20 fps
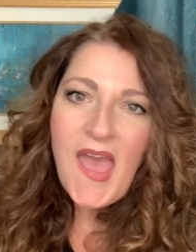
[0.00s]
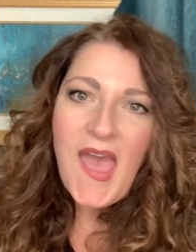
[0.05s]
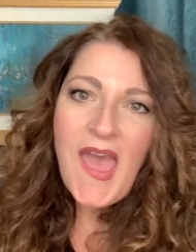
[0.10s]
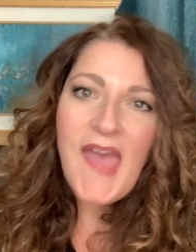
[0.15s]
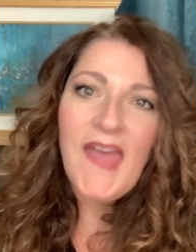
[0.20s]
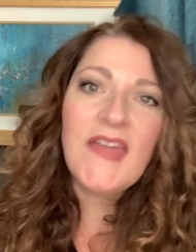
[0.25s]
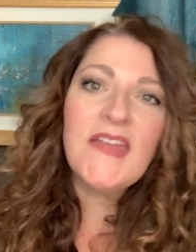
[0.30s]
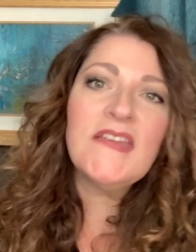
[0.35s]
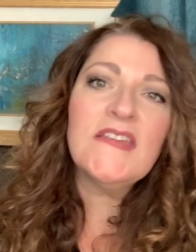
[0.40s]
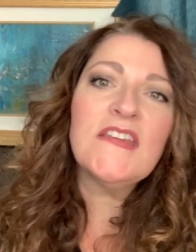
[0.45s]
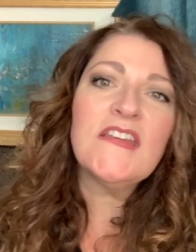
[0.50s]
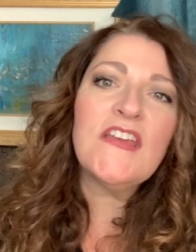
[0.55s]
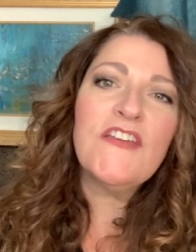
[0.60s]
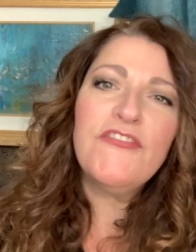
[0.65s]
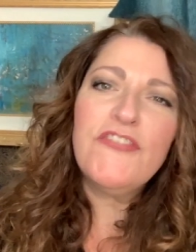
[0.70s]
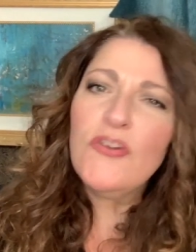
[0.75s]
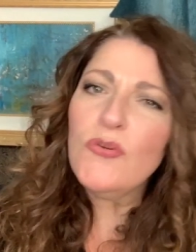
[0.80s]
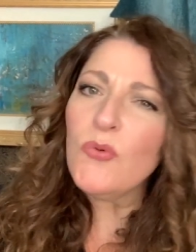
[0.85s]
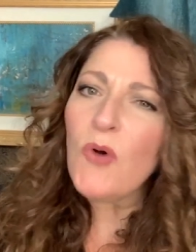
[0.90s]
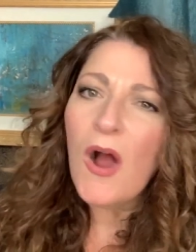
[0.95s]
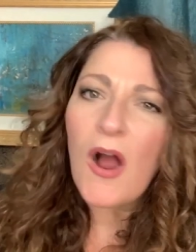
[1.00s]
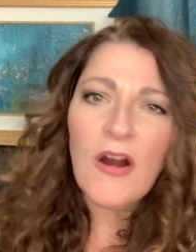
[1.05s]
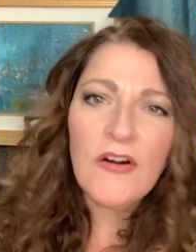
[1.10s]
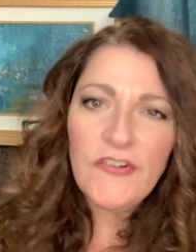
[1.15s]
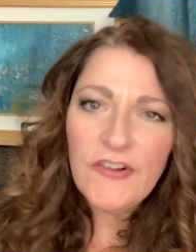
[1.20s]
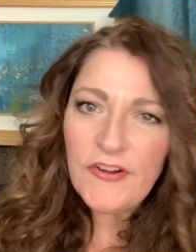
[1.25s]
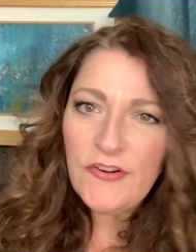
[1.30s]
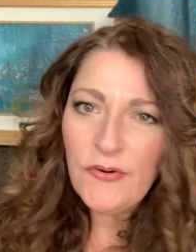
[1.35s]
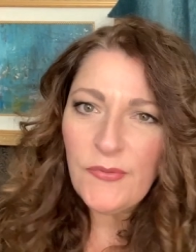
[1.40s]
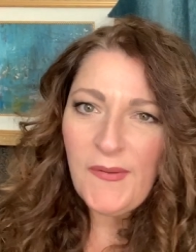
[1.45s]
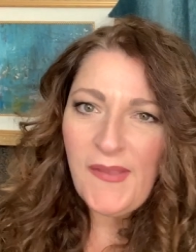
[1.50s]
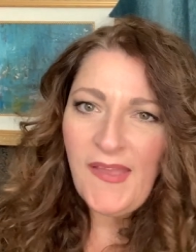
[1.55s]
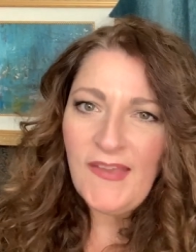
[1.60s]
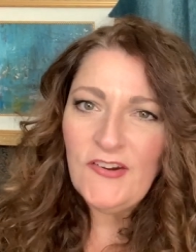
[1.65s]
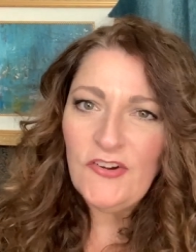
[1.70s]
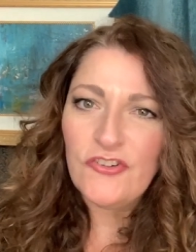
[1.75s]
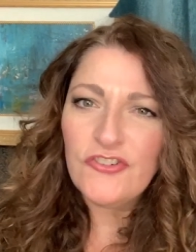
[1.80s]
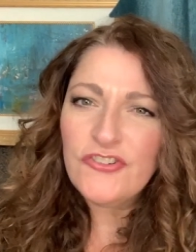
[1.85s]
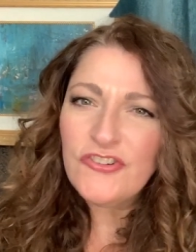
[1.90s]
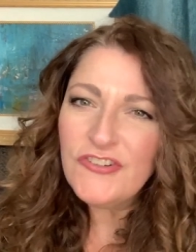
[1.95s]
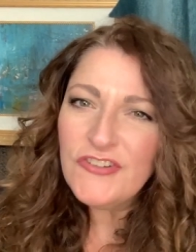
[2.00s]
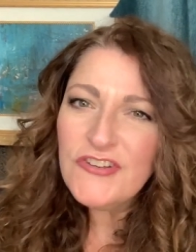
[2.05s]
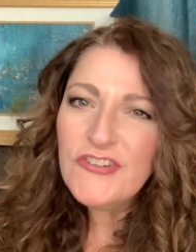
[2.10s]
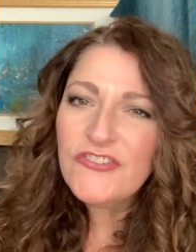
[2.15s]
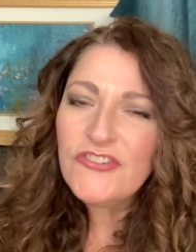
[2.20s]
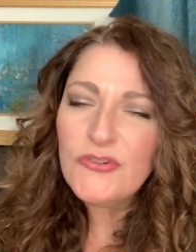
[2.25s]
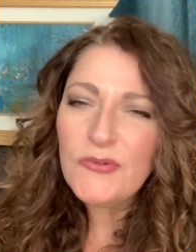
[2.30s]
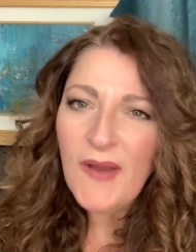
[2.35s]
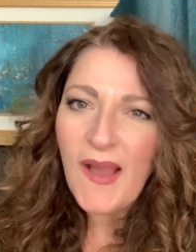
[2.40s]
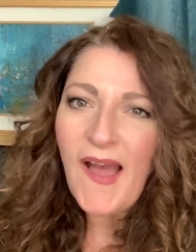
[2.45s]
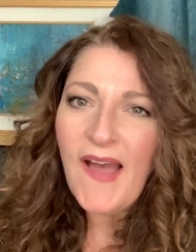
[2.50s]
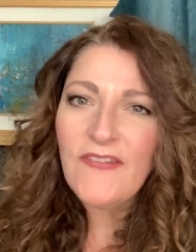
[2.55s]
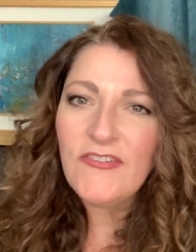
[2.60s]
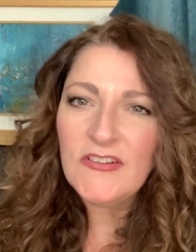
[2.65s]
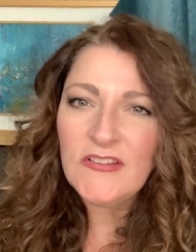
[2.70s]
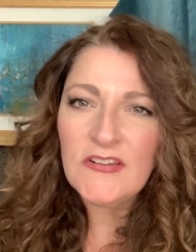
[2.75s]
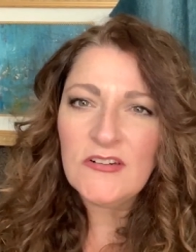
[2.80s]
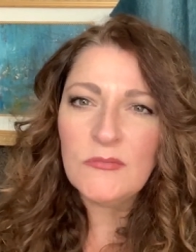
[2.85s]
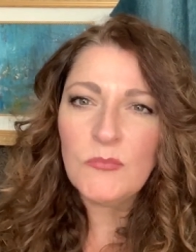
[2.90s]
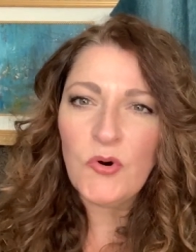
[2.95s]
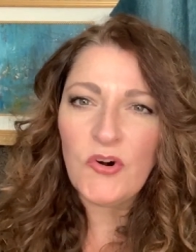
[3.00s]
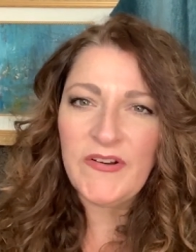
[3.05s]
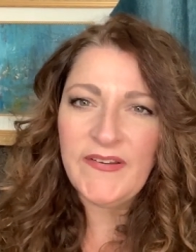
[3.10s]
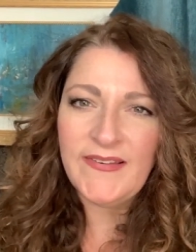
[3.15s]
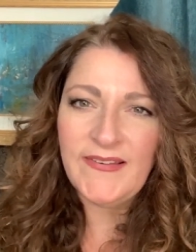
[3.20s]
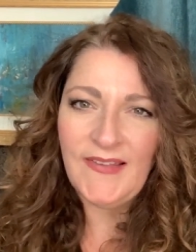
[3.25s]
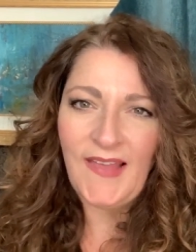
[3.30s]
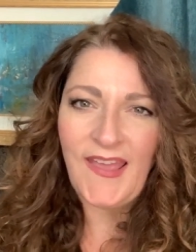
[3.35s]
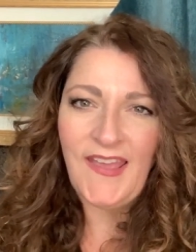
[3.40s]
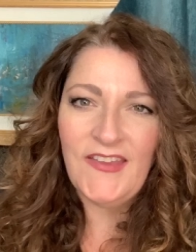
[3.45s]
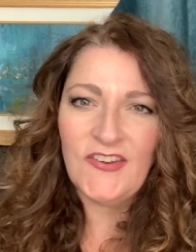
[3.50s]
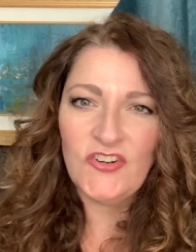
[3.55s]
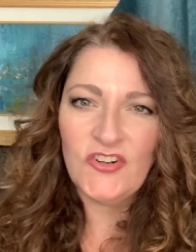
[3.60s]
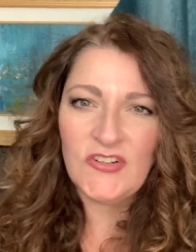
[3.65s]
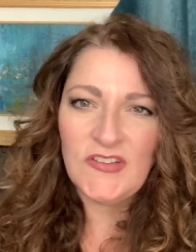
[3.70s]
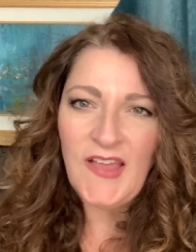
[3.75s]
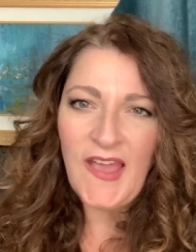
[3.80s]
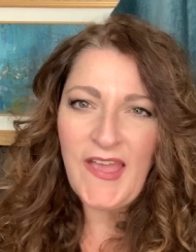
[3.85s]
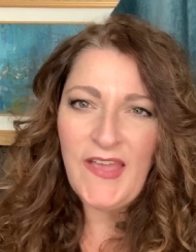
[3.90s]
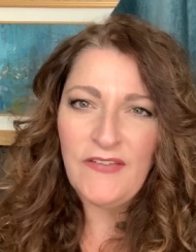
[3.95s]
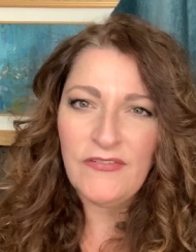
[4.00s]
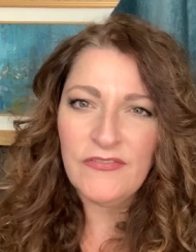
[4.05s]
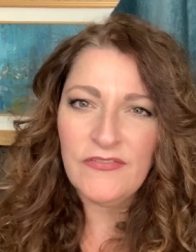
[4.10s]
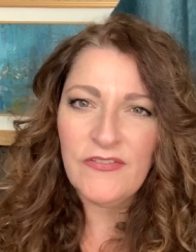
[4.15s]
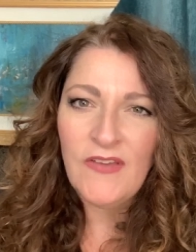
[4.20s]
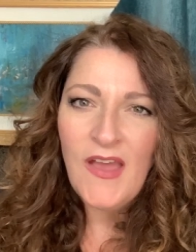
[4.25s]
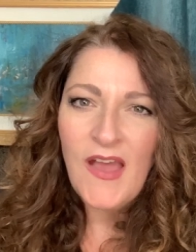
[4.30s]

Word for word: And if you are a creator, shouldn't you have a little more say in your life?